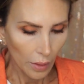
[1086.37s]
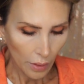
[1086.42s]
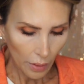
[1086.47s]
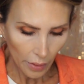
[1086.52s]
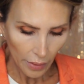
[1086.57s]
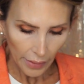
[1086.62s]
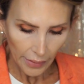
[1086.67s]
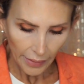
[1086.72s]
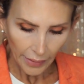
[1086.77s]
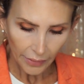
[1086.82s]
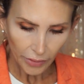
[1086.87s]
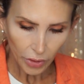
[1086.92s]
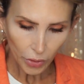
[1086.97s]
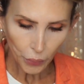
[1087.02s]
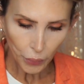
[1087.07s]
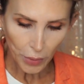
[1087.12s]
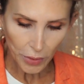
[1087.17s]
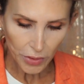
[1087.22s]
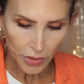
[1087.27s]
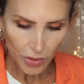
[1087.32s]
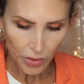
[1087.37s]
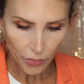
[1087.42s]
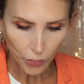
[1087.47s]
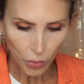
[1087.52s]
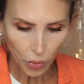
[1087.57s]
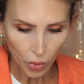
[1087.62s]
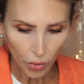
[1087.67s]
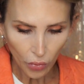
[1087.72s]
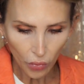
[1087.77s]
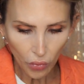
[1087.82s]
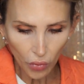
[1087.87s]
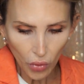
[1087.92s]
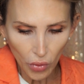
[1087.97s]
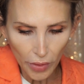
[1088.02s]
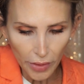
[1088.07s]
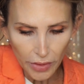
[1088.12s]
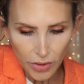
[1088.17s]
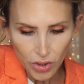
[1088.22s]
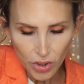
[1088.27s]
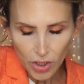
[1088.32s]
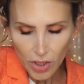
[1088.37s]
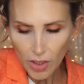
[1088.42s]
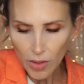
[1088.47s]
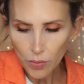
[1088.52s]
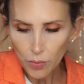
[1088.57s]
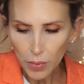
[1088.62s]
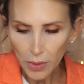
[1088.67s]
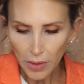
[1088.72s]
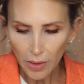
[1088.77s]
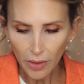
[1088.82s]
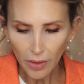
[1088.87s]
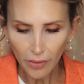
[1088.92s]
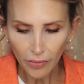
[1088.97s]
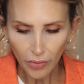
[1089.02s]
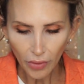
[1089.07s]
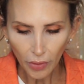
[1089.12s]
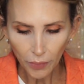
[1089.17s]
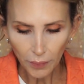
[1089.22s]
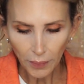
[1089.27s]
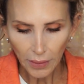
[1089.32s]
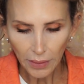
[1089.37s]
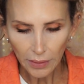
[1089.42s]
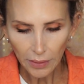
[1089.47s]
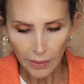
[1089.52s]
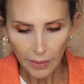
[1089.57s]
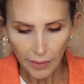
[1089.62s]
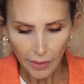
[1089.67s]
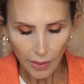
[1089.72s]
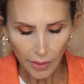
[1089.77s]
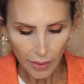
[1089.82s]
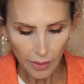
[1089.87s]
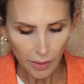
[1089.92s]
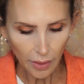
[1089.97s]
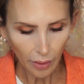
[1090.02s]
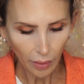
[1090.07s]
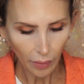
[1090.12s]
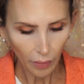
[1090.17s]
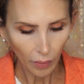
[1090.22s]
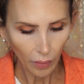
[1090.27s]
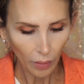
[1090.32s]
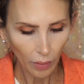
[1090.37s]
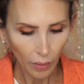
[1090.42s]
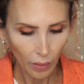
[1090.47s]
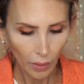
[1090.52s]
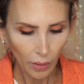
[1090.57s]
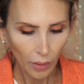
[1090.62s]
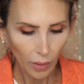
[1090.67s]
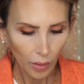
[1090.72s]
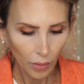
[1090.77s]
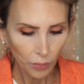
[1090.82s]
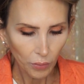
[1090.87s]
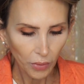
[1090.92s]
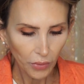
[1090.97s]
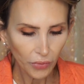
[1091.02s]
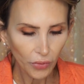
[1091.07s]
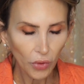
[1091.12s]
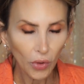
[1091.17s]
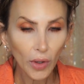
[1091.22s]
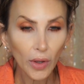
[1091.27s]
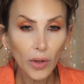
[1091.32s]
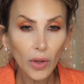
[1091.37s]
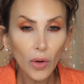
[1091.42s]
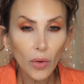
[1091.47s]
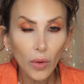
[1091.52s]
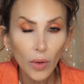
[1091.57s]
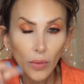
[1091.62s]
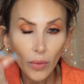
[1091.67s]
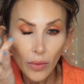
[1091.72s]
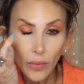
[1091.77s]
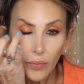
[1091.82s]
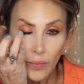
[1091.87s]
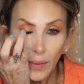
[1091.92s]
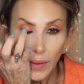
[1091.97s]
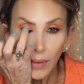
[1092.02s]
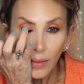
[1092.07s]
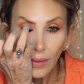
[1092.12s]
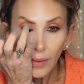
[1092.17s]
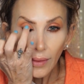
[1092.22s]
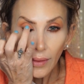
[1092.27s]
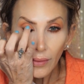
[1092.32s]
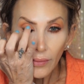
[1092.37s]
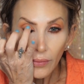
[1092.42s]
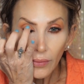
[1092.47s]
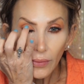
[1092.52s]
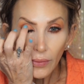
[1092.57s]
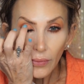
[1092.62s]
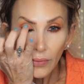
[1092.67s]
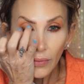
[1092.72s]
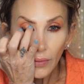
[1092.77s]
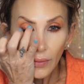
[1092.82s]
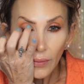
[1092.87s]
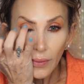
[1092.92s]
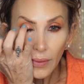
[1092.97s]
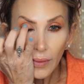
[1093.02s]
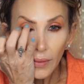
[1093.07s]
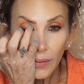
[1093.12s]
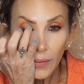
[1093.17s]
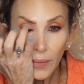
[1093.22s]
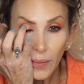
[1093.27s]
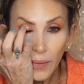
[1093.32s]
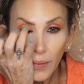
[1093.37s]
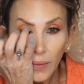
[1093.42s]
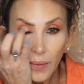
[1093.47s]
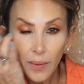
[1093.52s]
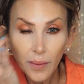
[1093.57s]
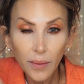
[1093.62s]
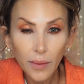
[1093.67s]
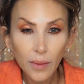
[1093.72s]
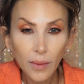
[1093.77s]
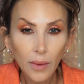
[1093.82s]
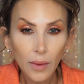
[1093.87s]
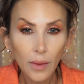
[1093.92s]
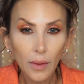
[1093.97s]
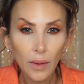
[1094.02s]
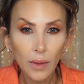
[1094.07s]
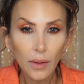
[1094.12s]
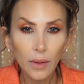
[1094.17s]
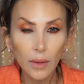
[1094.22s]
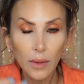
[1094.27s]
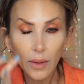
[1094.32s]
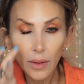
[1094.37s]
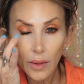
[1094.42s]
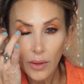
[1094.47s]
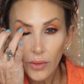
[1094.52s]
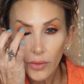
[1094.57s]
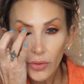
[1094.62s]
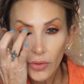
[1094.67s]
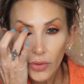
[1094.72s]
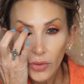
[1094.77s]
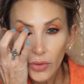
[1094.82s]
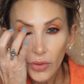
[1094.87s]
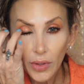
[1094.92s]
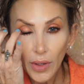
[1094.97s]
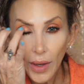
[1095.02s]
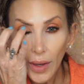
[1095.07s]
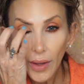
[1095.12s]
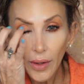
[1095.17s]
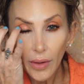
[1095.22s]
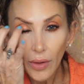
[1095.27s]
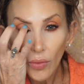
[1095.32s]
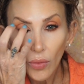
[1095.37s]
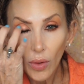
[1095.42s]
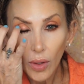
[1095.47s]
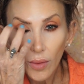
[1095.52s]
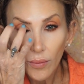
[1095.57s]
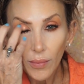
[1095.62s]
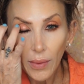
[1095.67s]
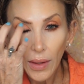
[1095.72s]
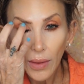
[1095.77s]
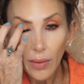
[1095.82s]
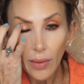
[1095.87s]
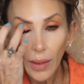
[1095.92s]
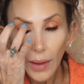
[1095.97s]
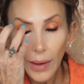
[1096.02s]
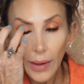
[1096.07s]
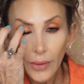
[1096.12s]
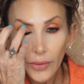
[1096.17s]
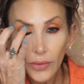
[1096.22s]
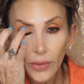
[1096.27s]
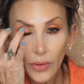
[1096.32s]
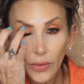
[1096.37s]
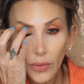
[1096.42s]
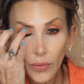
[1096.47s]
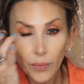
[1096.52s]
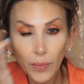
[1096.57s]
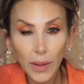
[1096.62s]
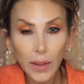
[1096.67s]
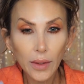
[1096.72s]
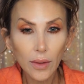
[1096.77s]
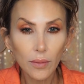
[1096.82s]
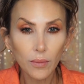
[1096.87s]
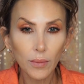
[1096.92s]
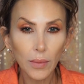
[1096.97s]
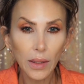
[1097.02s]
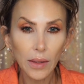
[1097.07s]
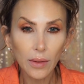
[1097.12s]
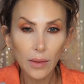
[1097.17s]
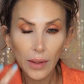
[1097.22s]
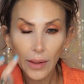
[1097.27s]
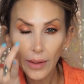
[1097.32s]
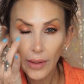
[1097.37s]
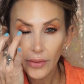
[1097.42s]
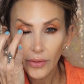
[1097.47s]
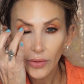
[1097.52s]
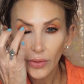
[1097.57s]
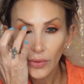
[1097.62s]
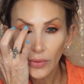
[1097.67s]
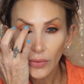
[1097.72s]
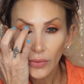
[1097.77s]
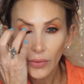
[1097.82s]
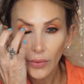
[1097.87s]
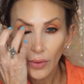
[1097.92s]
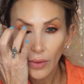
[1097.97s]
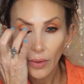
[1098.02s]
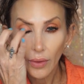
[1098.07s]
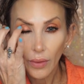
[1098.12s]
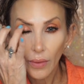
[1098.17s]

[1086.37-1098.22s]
Alright, I'm going to put some more Roy G. Biv on my lid before I go in with my lashes, so I don't get shadow on my lashes, making my lashes